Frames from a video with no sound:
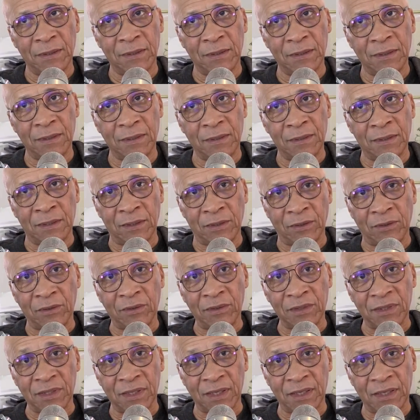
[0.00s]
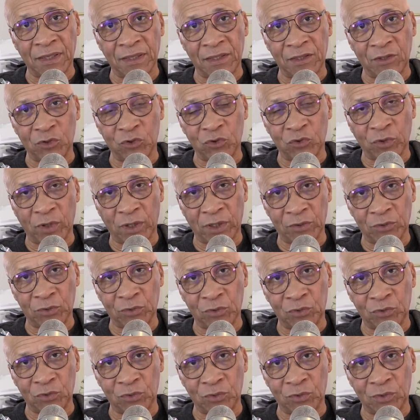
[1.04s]
the other thing he's trying to
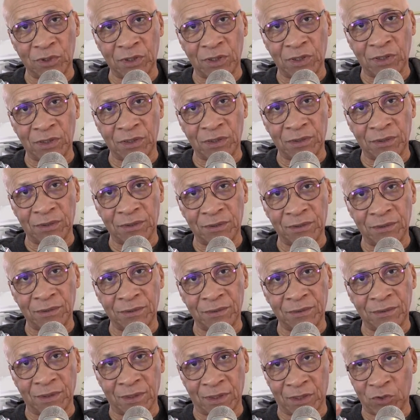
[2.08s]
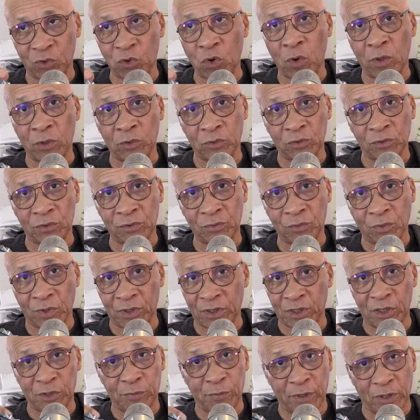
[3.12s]
do is he's going to do, or
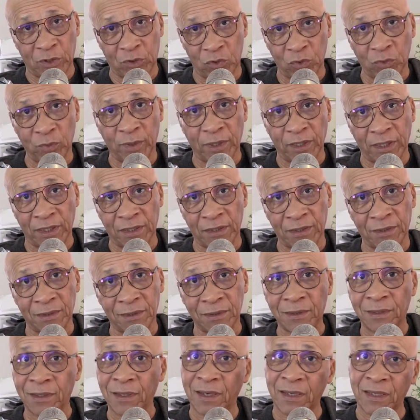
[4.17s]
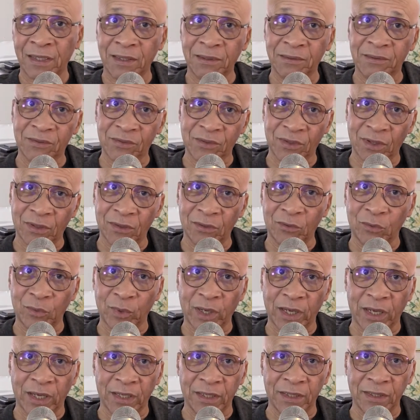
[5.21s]
he's been doing it in a subtle
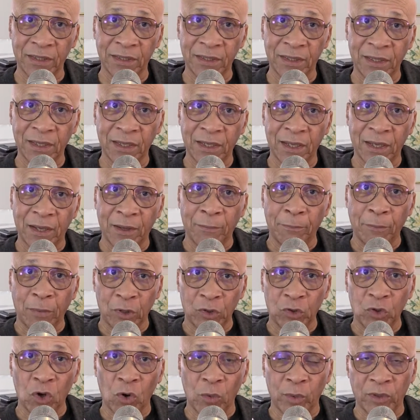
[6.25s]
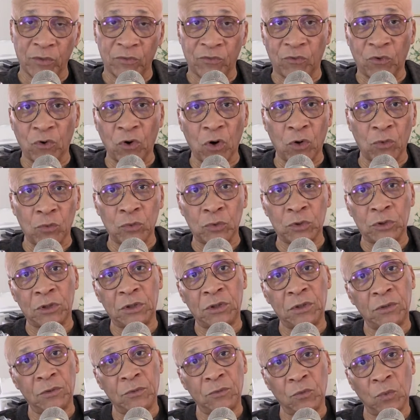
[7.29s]
way, but going forward,
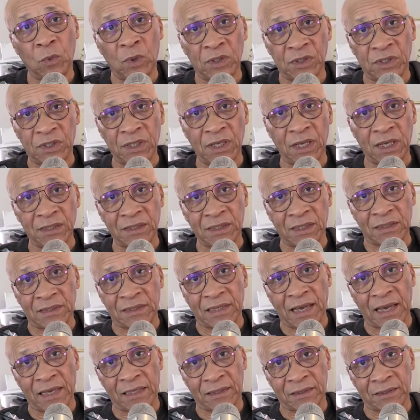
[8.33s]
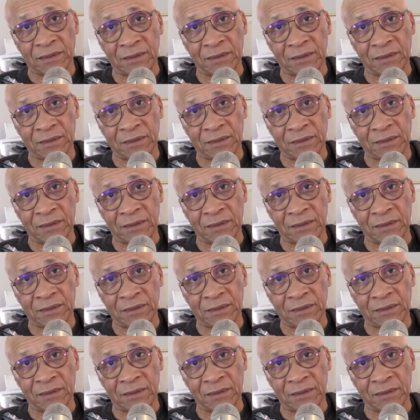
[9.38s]
once he gets indicted,